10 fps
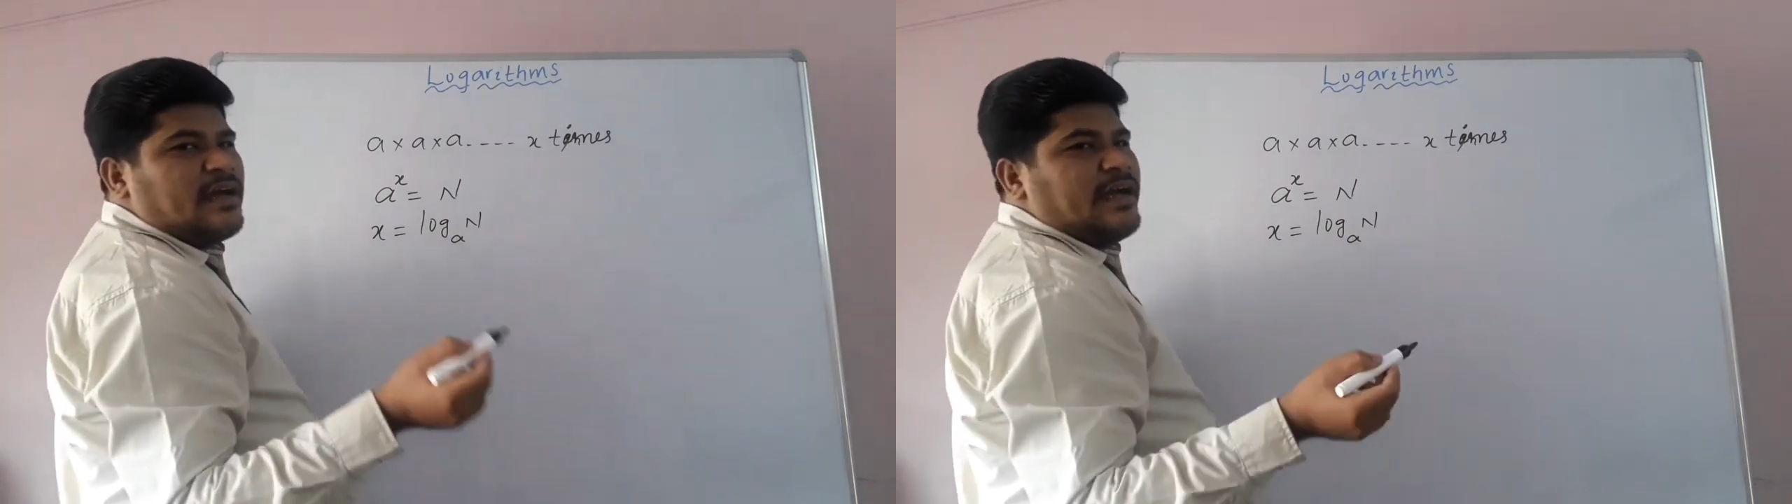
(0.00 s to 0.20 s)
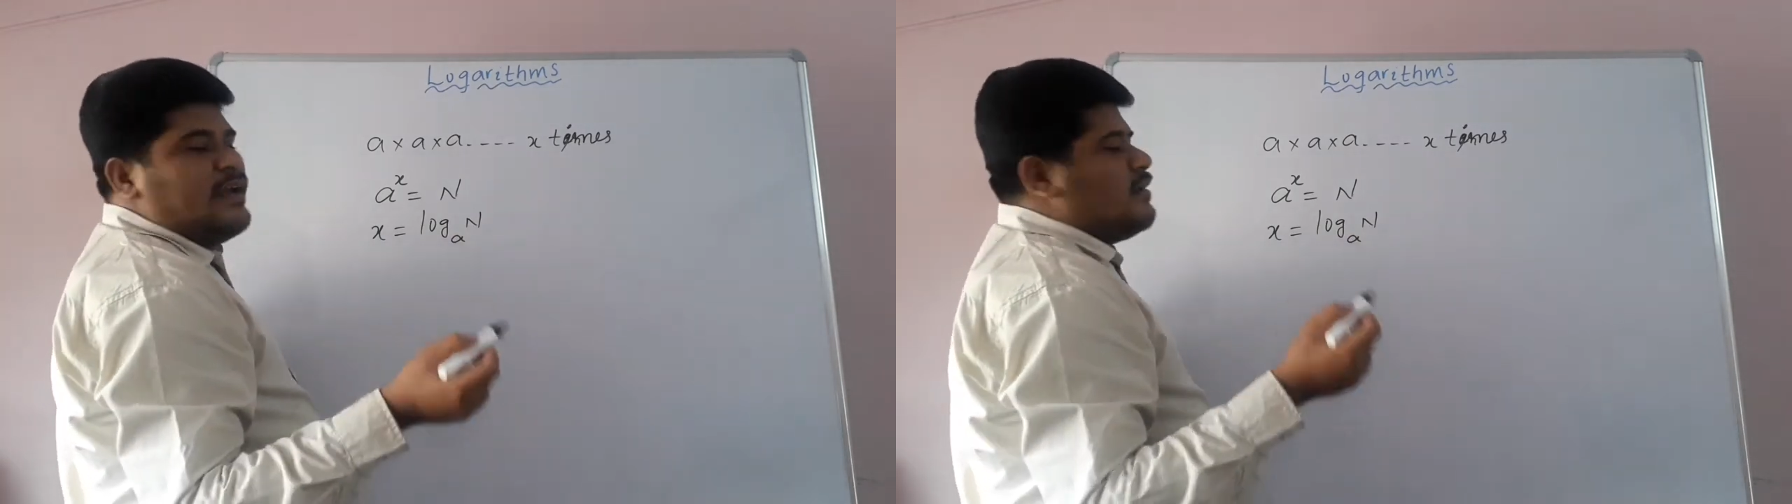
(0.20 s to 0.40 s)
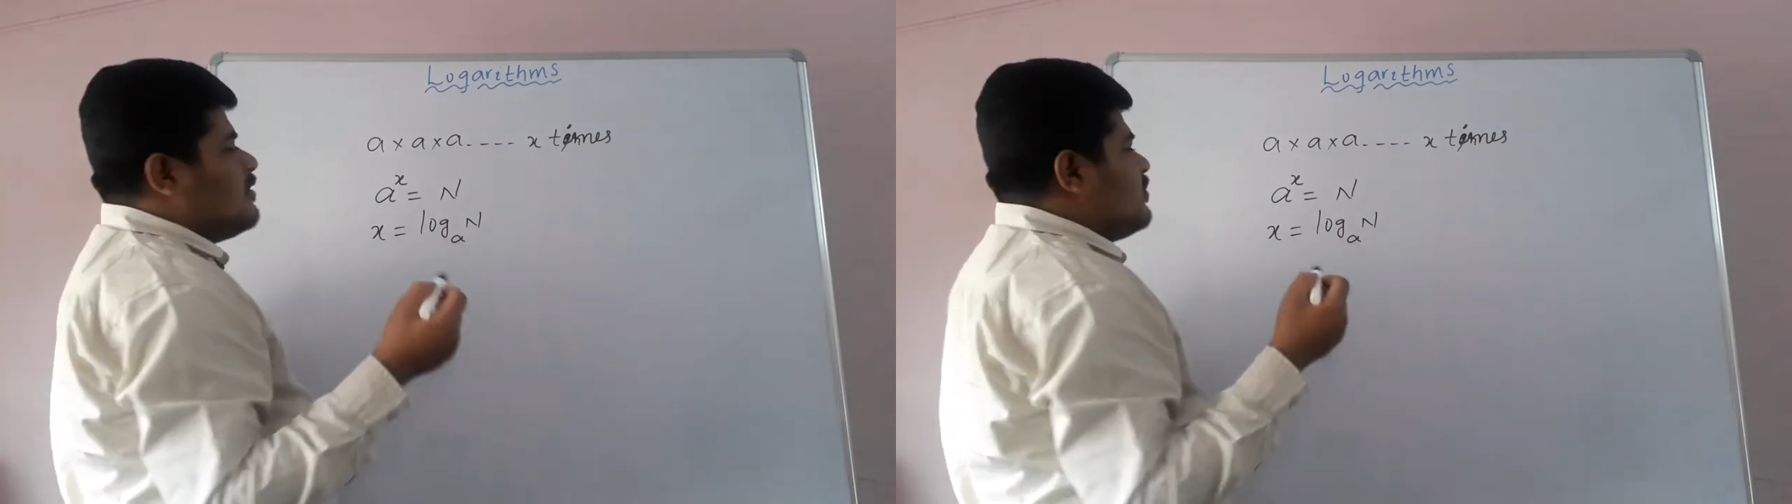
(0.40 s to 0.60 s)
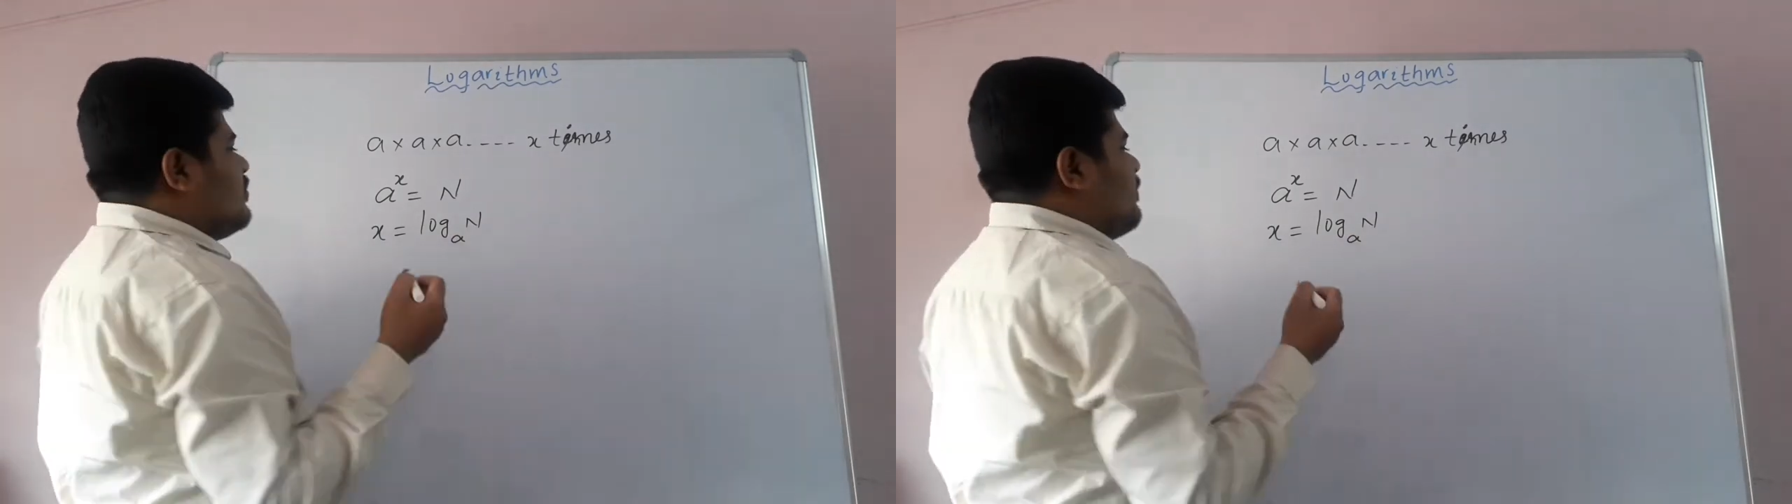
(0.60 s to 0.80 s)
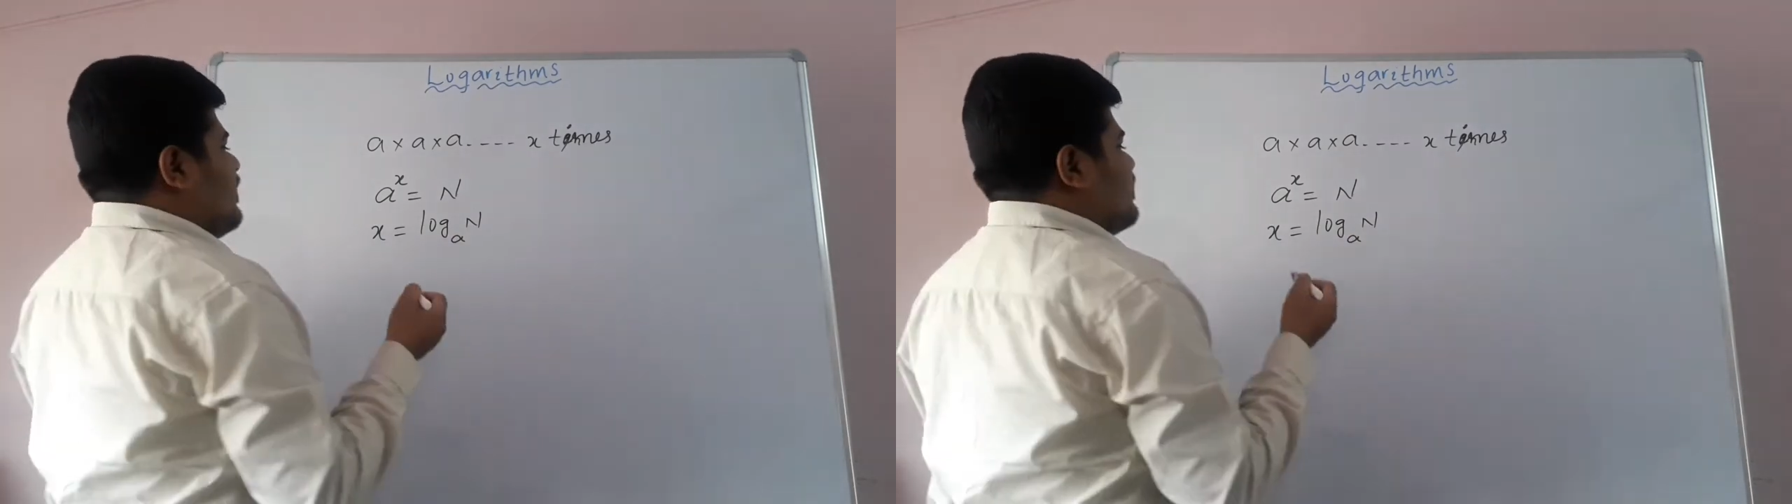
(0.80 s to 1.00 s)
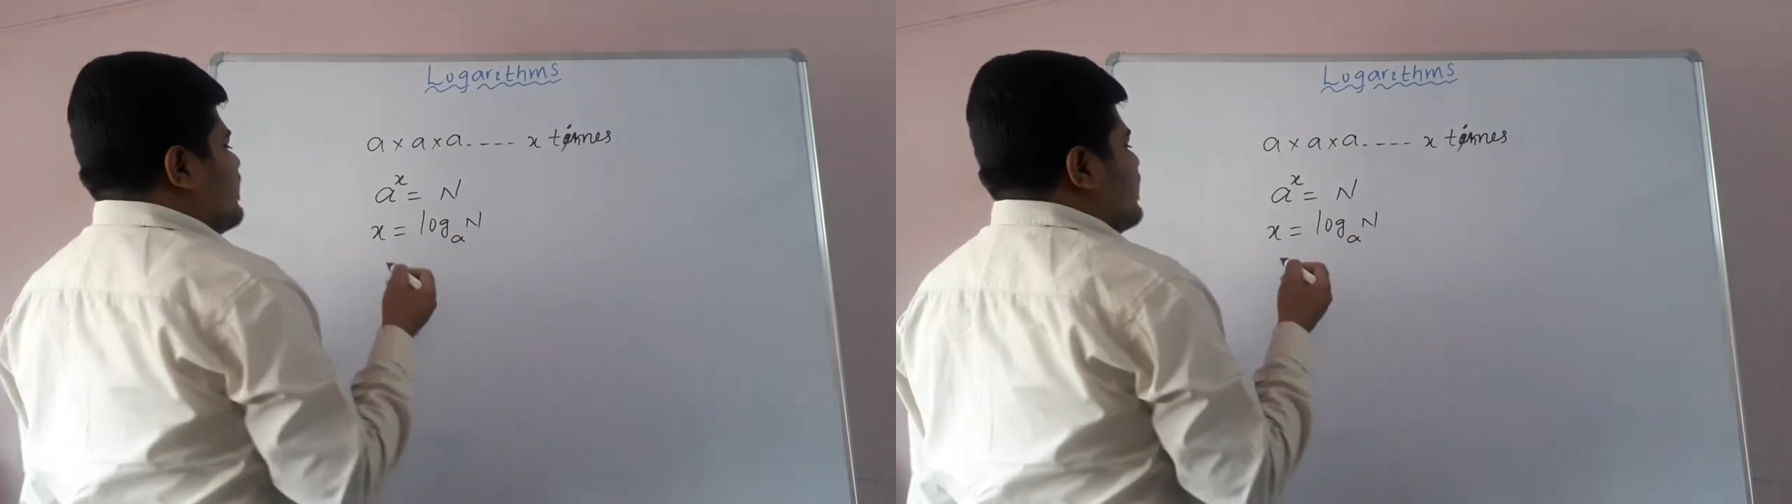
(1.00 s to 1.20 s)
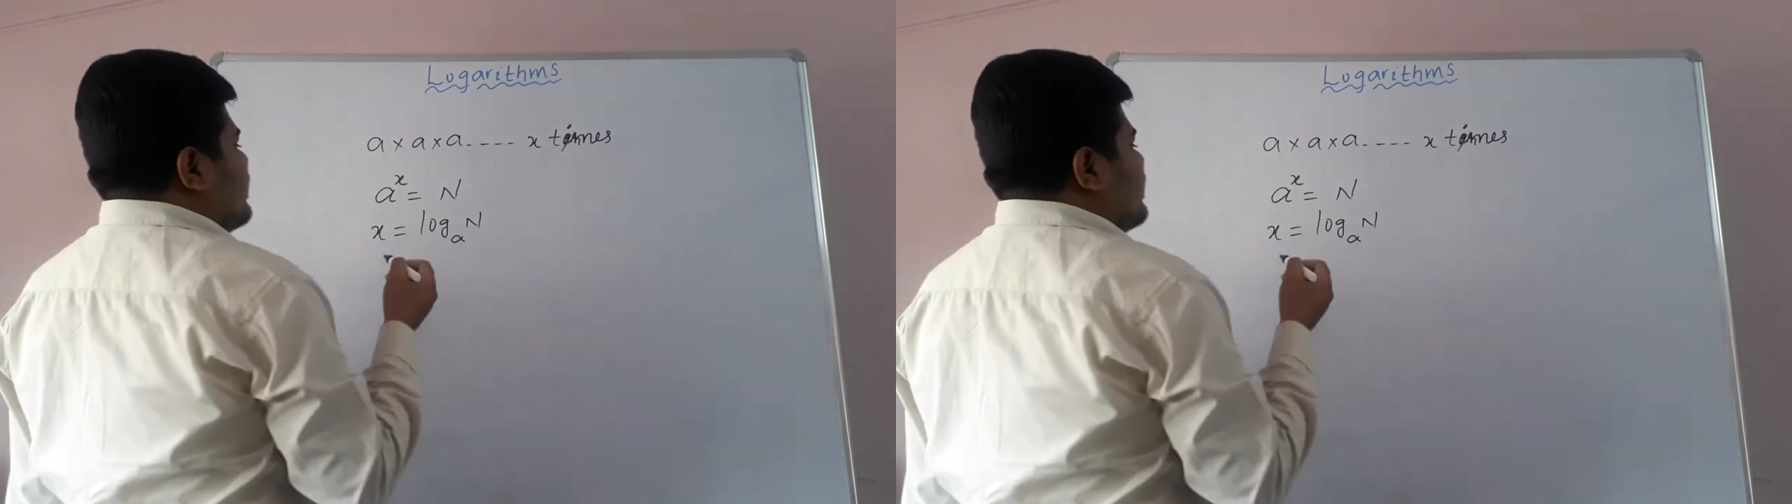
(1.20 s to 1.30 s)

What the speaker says: n to the base a.